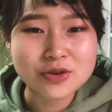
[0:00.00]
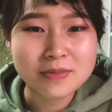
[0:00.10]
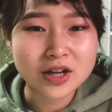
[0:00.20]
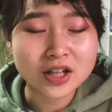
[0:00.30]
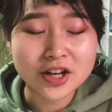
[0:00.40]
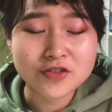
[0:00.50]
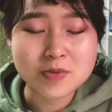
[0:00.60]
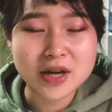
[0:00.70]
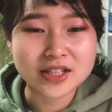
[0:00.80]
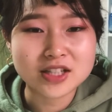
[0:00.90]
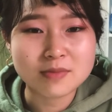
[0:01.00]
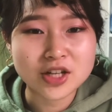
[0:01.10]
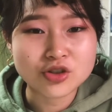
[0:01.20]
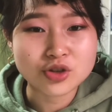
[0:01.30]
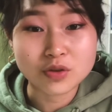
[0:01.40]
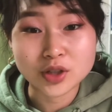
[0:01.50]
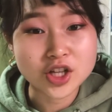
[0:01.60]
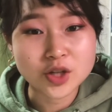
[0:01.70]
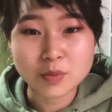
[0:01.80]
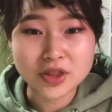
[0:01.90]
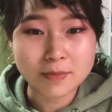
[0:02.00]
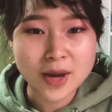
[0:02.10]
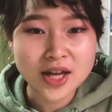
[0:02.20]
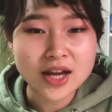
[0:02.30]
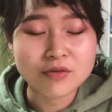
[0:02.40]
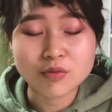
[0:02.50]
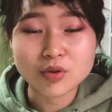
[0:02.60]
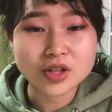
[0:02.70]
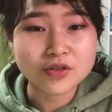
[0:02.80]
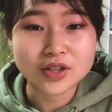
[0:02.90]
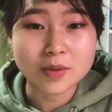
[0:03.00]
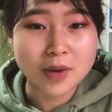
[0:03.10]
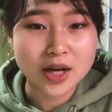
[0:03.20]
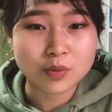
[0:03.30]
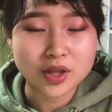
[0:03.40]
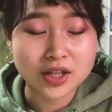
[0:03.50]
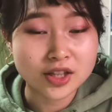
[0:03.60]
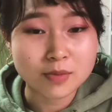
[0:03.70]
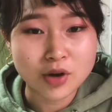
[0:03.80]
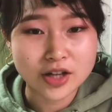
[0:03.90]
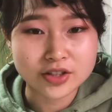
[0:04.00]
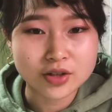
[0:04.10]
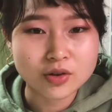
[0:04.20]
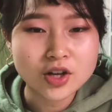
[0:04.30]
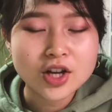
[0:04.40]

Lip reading: a lot of humanities majors are really good with the pen and really, really bad with anything practical.